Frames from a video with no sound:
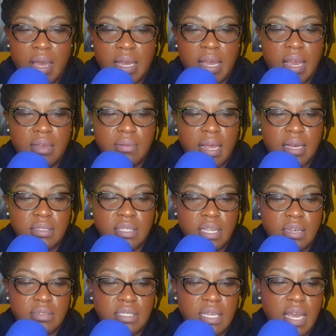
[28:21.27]
I came
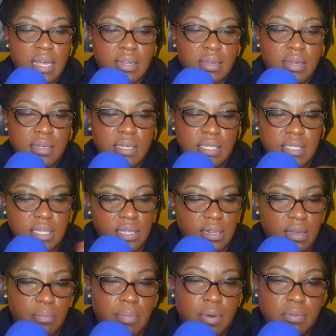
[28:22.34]
downstairs and he had a gun
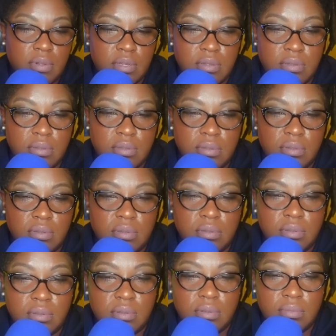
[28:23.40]
sitting up on the
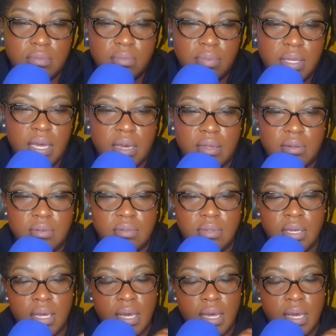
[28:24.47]
piano.